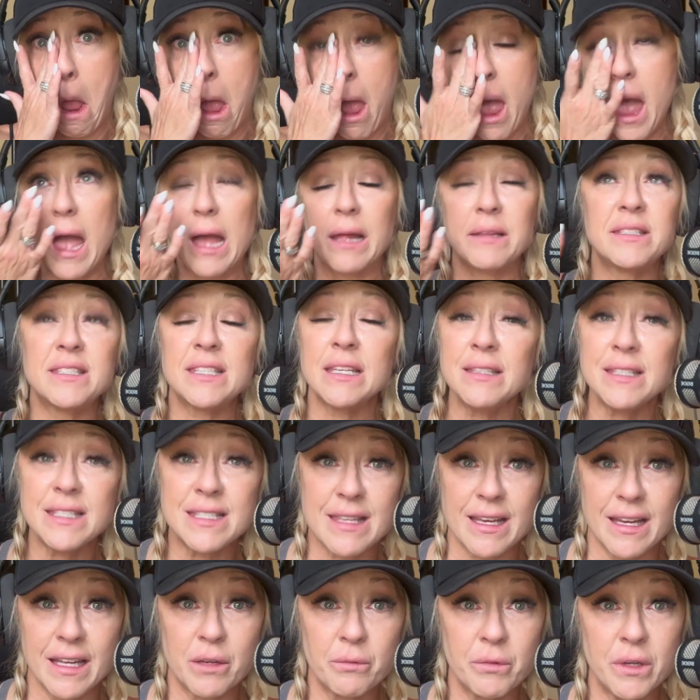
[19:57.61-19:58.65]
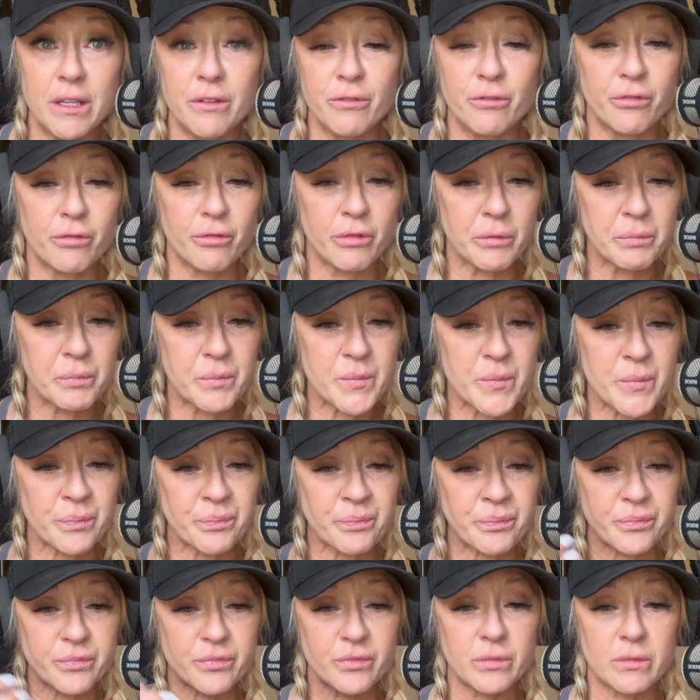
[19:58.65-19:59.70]
And since then, we've
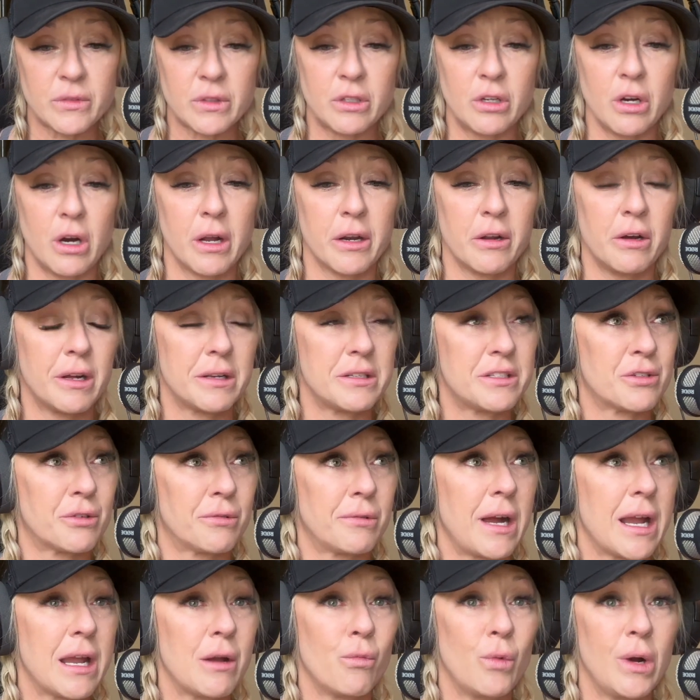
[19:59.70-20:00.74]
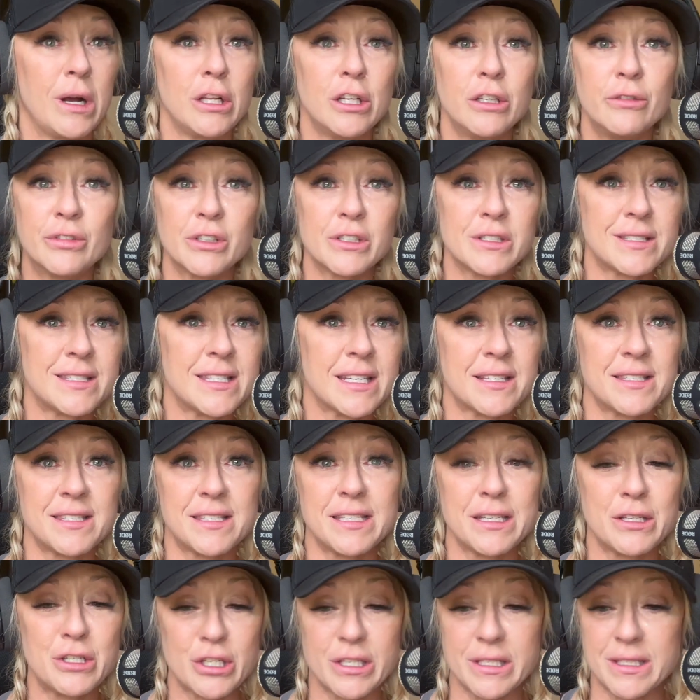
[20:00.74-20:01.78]
gone on to write well over 6
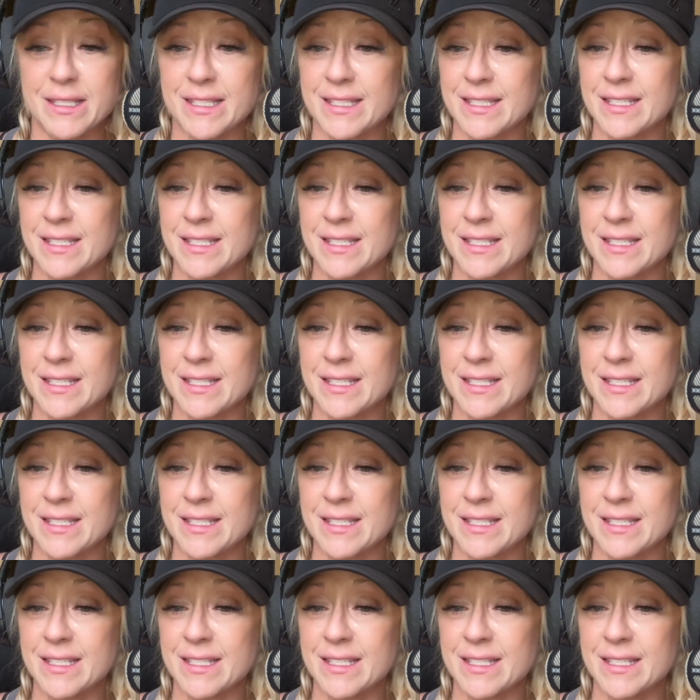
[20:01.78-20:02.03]
digits